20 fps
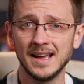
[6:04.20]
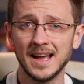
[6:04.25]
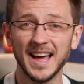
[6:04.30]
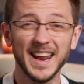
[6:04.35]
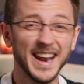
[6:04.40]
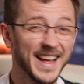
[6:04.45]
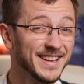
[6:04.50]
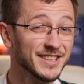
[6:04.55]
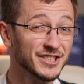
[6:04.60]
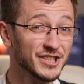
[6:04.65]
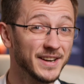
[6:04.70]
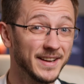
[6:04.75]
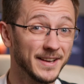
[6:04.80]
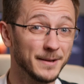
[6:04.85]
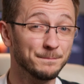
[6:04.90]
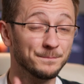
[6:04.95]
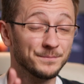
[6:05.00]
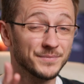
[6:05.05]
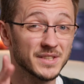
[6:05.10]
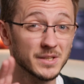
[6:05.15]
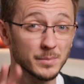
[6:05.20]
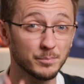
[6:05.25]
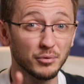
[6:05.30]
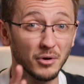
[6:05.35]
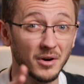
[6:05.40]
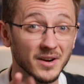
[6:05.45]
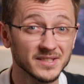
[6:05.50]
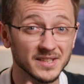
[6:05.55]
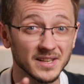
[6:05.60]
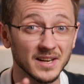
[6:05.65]
and actually
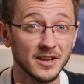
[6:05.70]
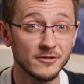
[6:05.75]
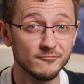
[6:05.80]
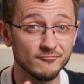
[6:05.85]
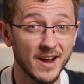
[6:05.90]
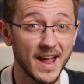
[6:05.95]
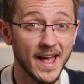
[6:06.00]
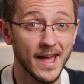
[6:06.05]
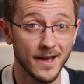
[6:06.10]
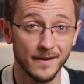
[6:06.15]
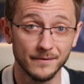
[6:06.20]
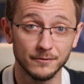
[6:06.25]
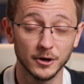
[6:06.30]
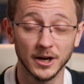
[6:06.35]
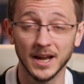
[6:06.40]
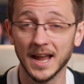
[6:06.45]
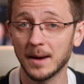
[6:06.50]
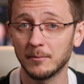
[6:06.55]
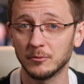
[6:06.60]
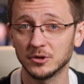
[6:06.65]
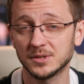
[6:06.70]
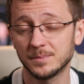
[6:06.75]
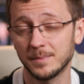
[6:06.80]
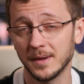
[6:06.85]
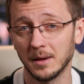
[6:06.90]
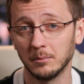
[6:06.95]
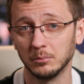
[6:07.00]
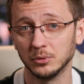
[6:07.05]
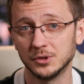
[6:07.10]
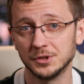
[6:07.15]
surprisingly rare for a camera to be
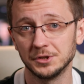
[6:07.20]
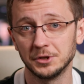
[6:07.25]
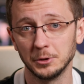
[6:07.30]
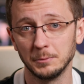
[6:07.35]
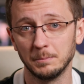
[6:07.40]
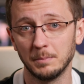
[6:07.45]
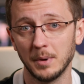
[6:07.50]
able to do